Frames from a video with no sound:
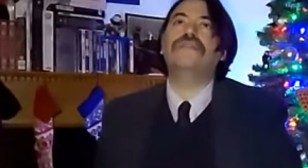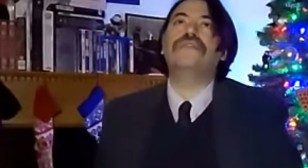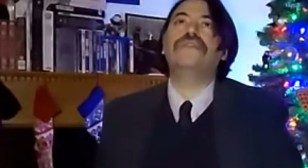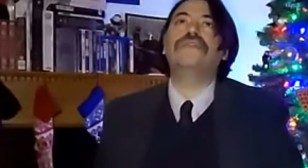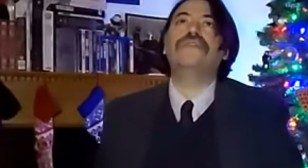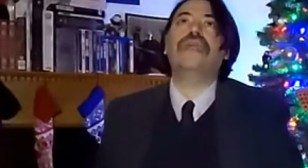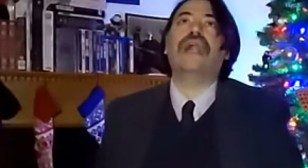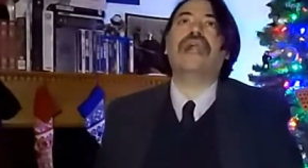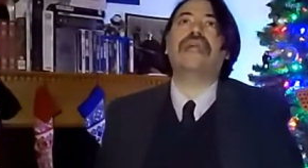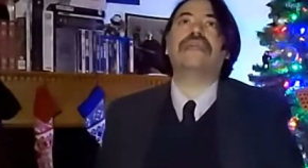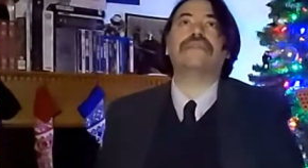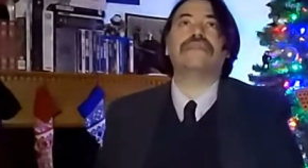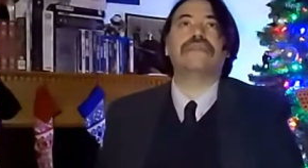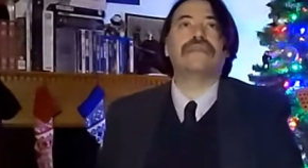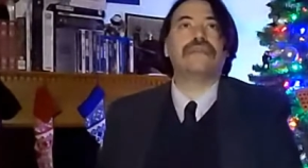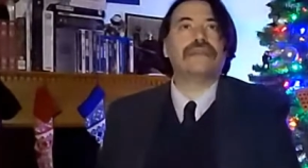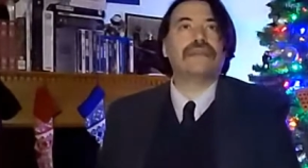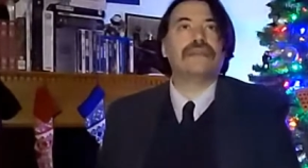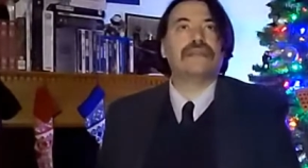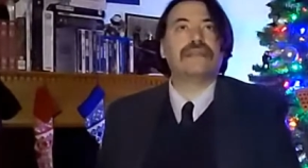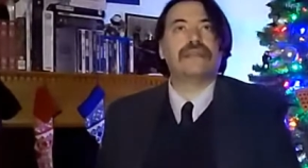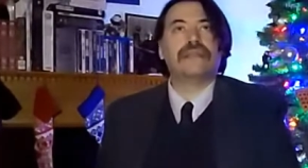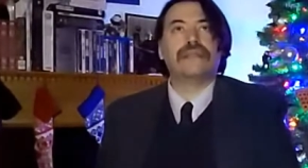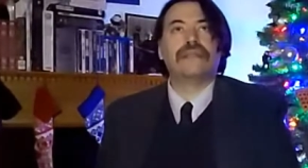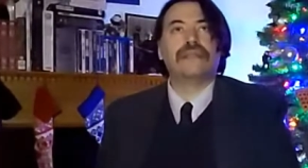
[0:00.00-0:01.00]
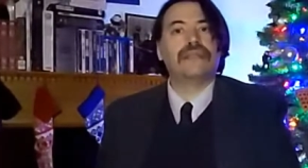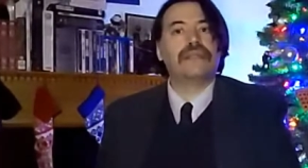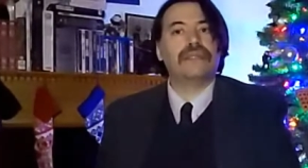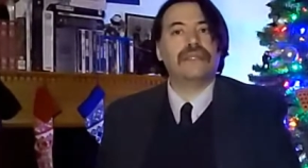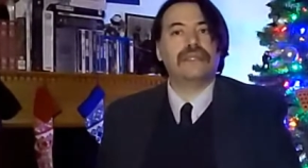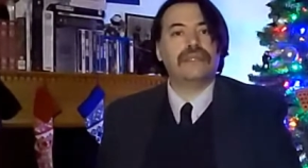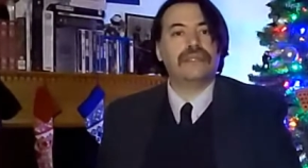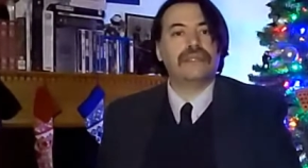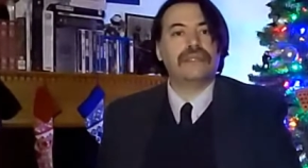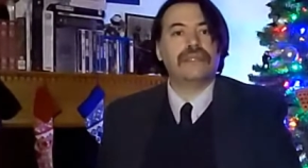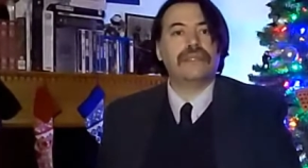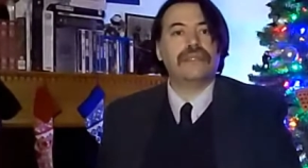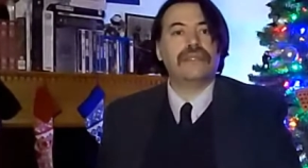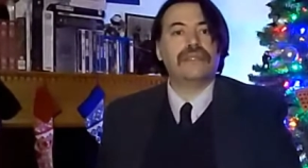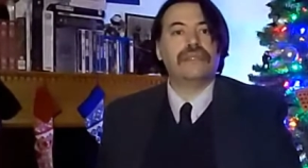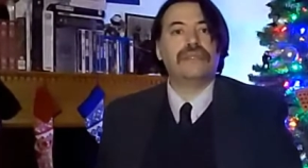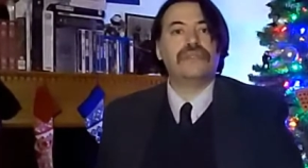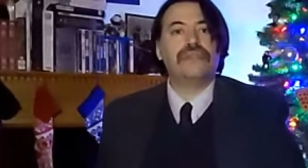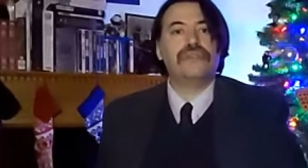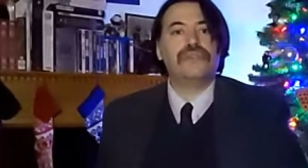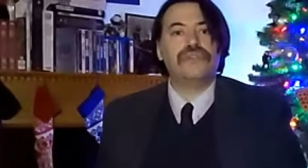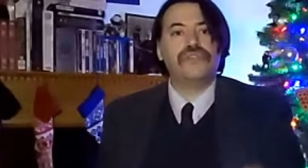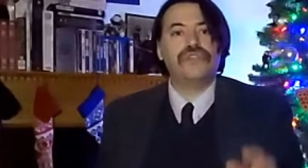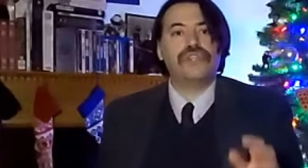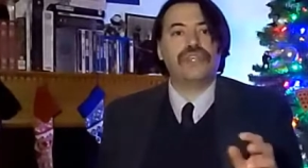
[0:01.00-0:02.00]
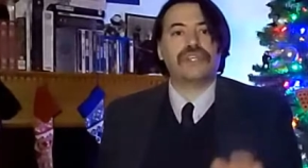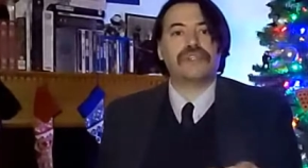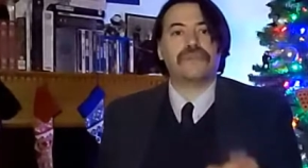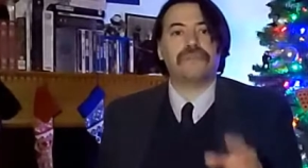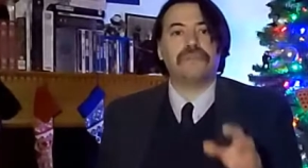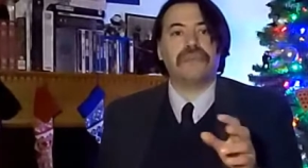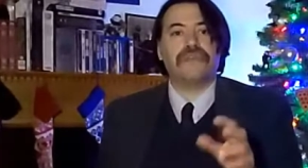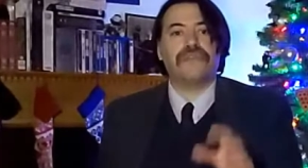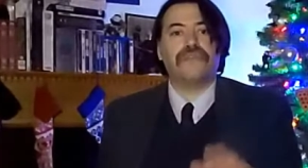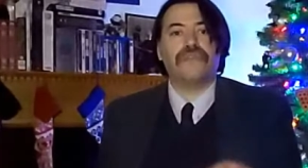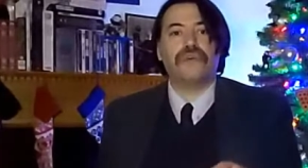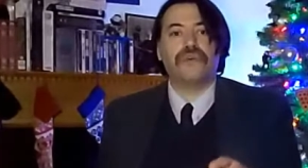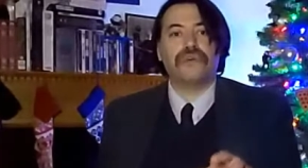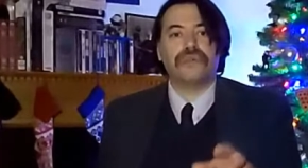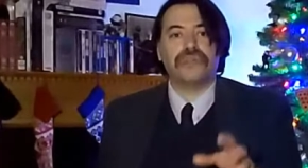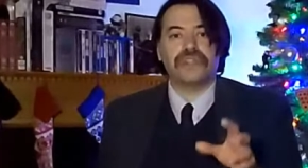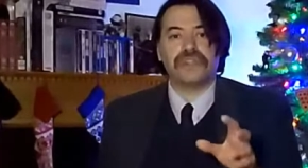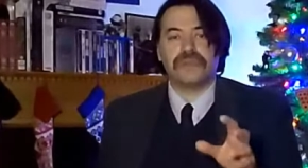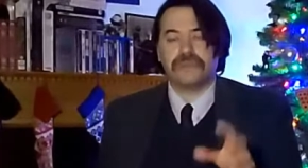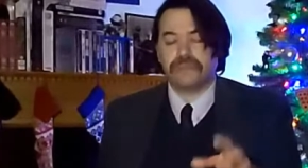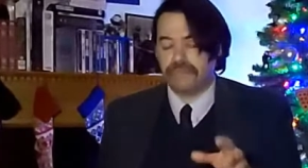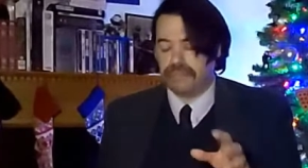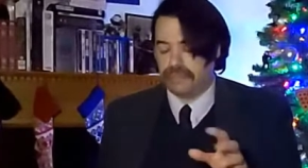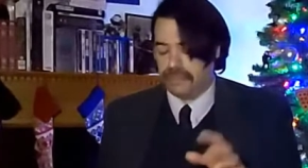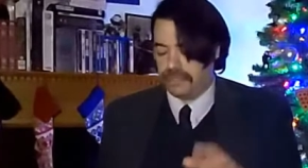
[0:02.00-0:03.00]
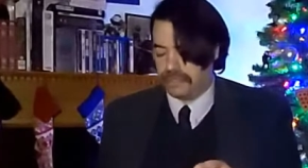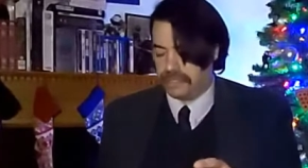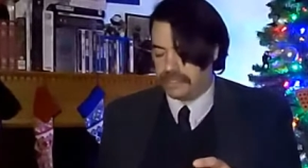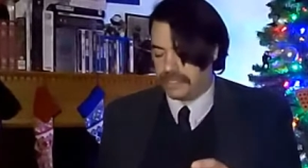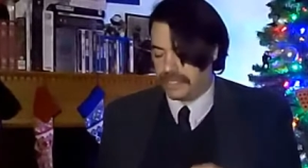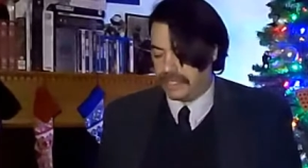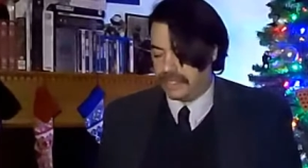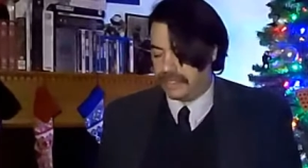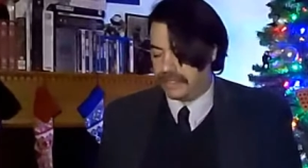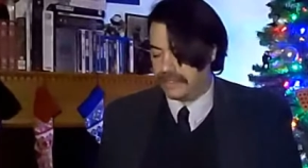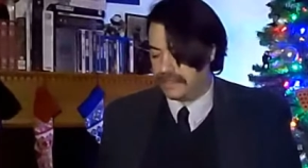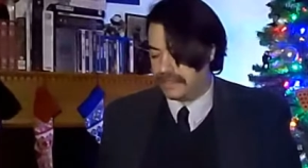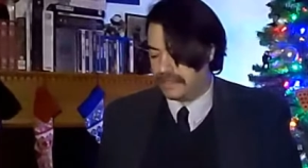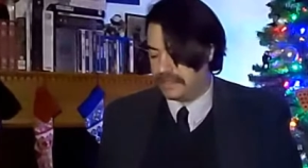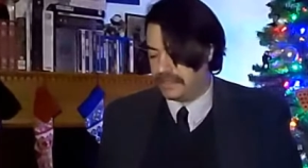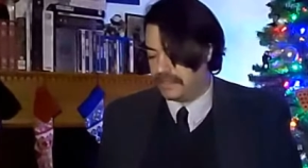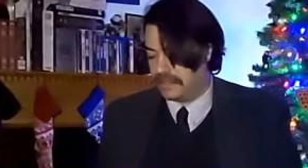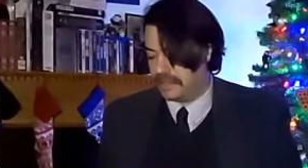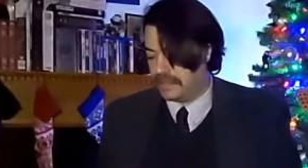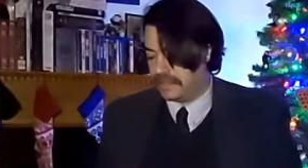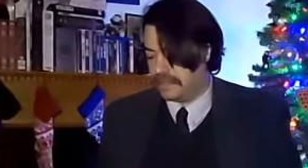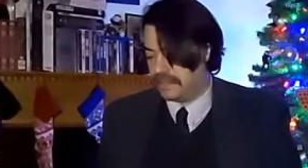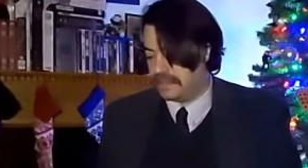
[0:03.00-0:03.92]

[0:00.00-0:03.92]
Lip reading: Tonight, just before this broadcast,